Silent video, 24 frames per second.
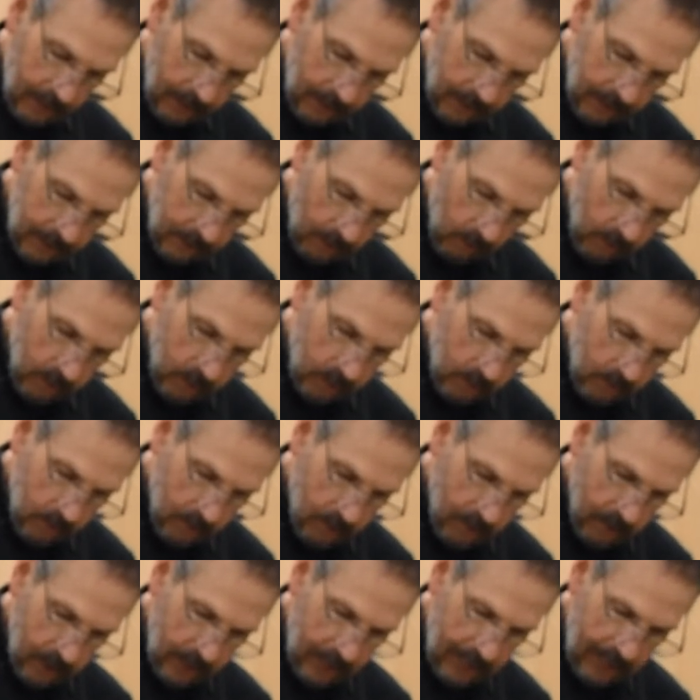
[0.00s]
is also
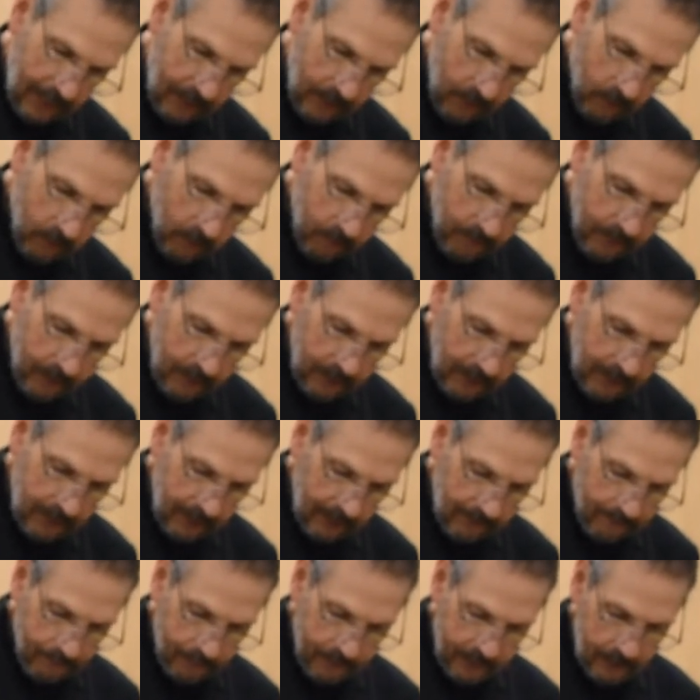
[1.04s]
going to help
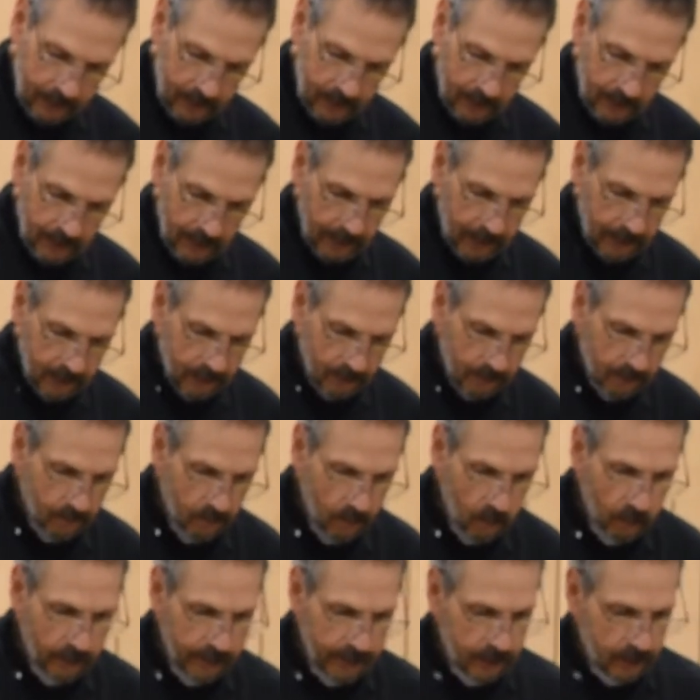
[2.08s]
keep these nice and
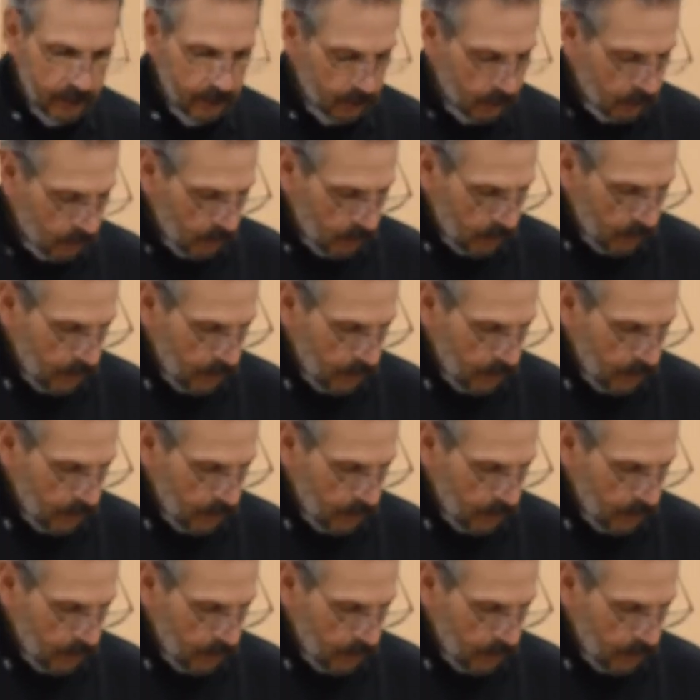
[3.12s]
moist.